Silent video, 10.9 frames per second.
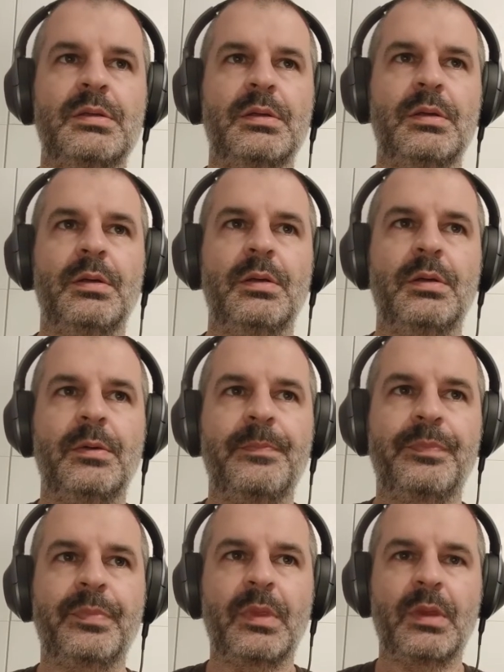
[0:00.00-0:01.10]
So,
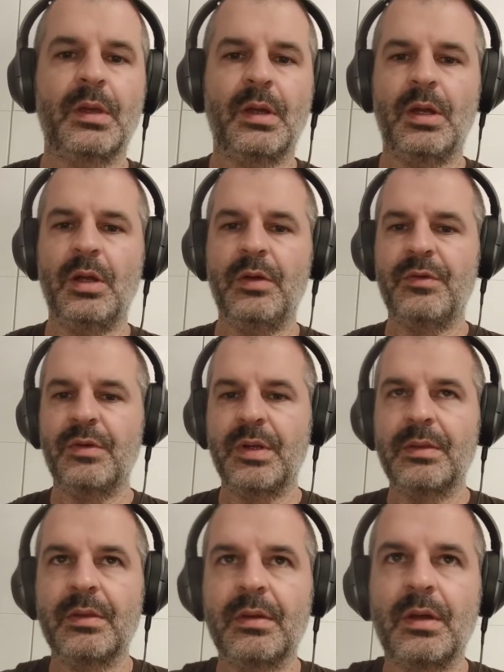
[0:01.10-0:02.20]
hello
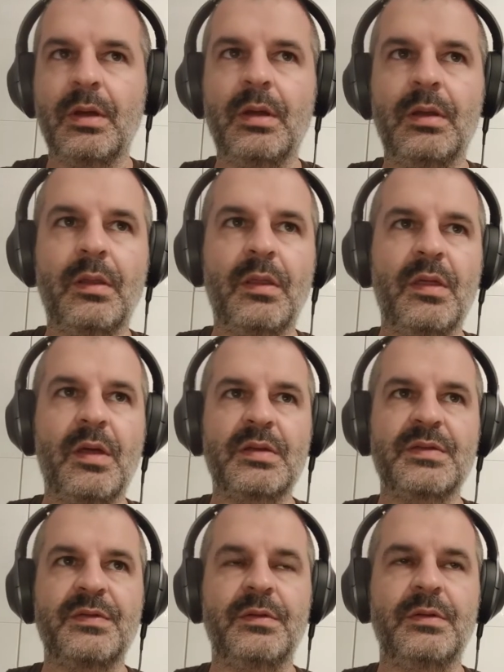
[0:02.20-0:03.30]
everyone, and thanks
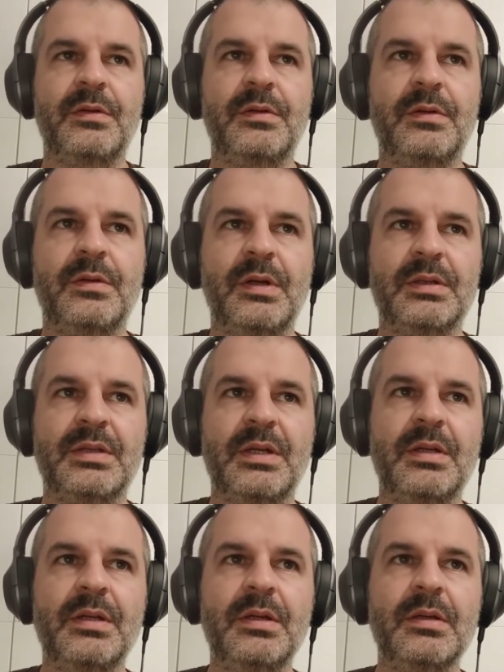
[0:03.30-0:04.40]
for
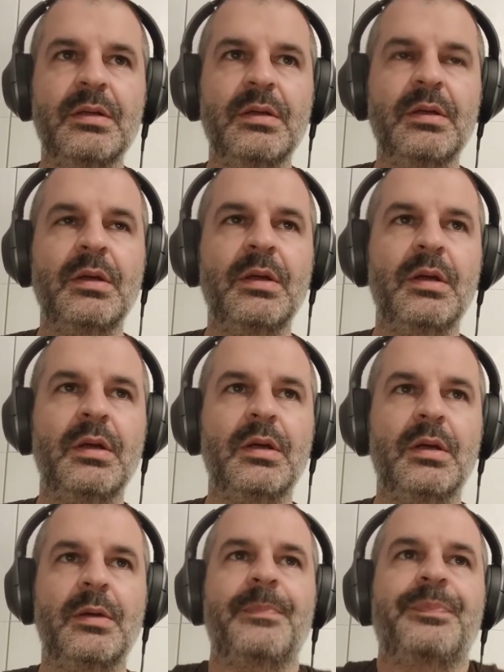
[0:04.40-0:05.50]
attending.
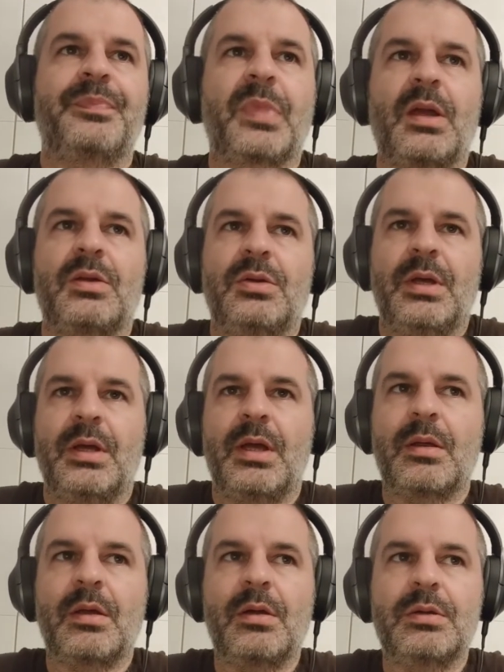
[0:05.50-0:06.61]
Today
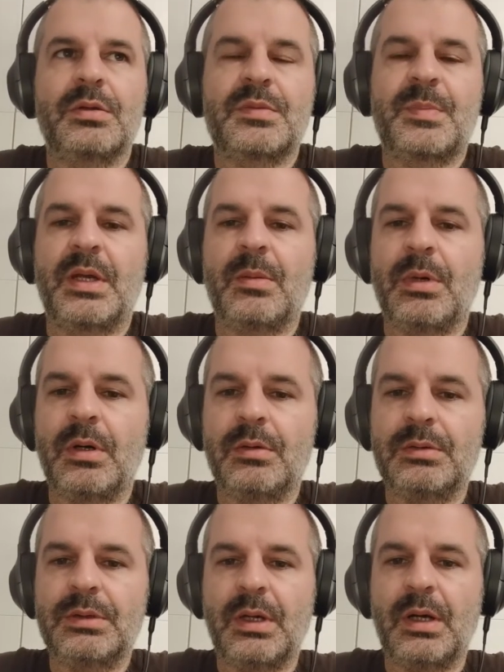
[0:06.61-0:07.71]
I'm going to speak
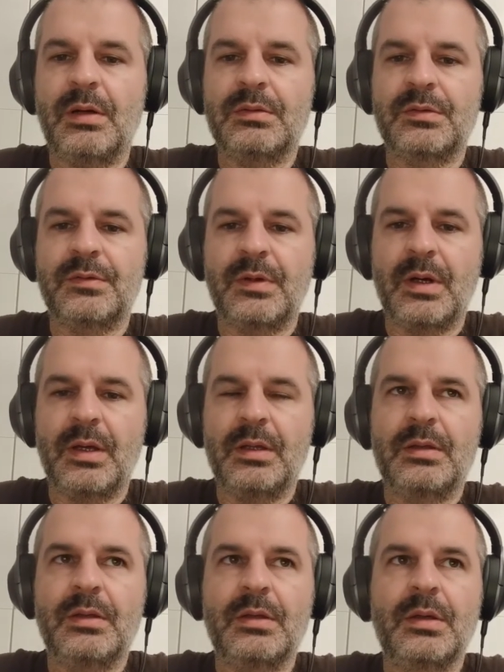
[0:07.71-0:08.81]
about how to
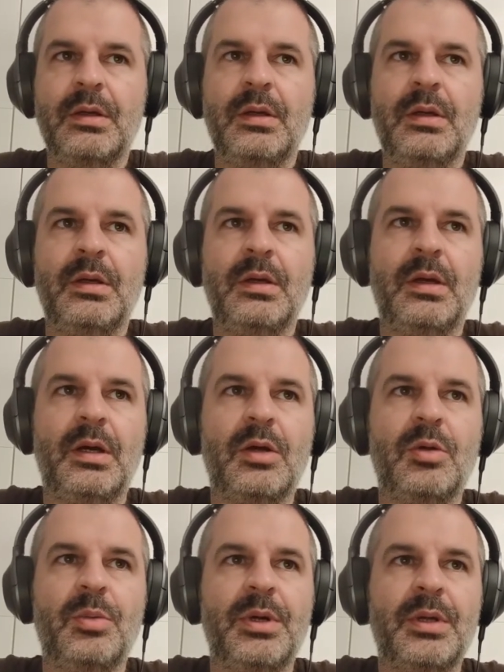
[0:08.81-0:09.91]
write a
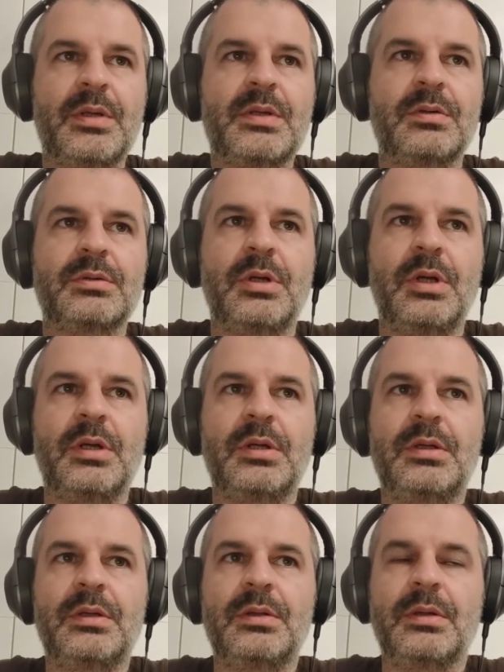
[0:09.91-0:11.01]
Kubernetes
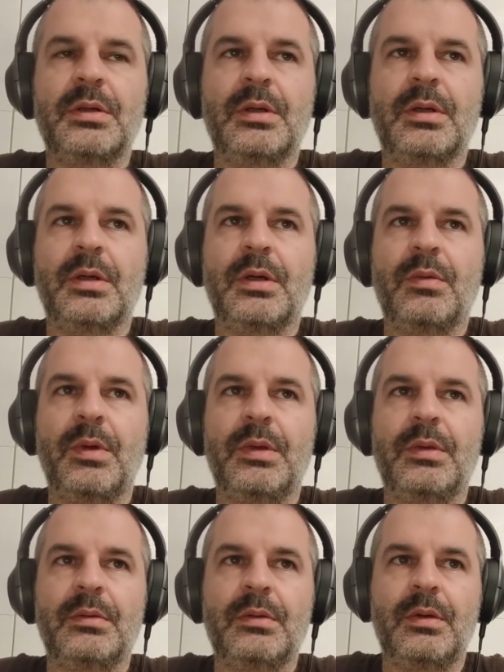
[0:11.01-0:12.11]
controller with
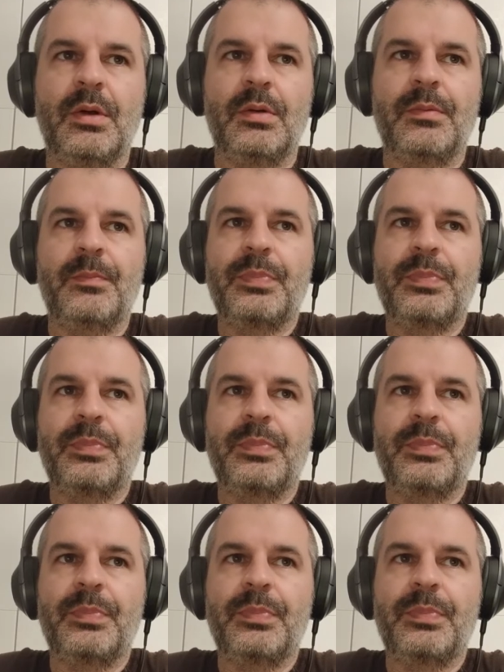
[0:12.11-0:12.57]
Go.